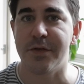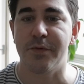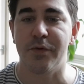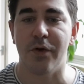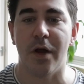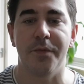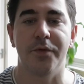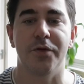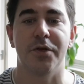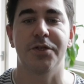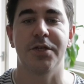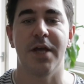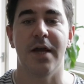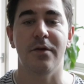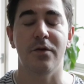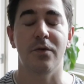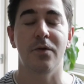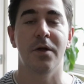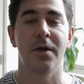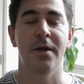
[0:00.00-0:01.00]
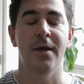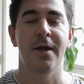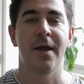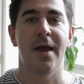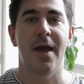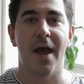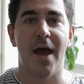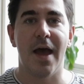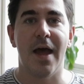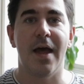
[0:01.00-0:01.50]
subscribed to our channel,
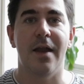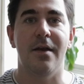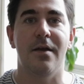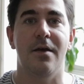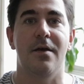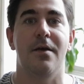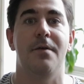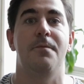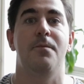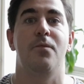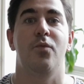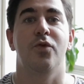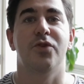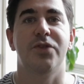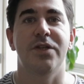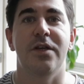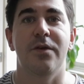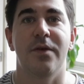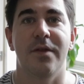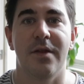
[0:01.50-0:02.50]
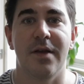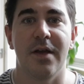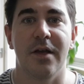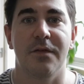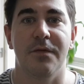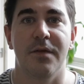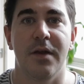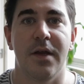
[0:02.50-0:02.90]
and we'll see you in the next